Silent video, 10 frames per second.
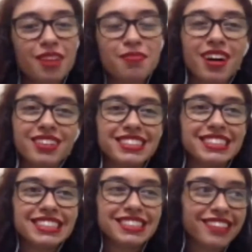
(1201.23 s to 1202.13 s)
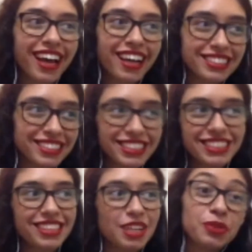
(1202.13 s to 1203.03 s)
about the season 9
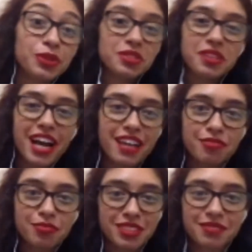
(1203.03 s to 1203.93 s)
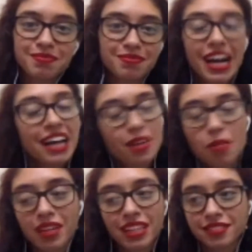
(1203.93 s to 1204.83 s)
saying that will arrive, but I
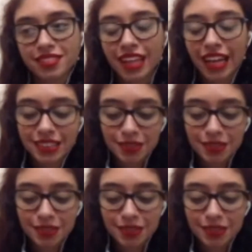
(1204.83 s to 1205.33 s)
don't believe on that.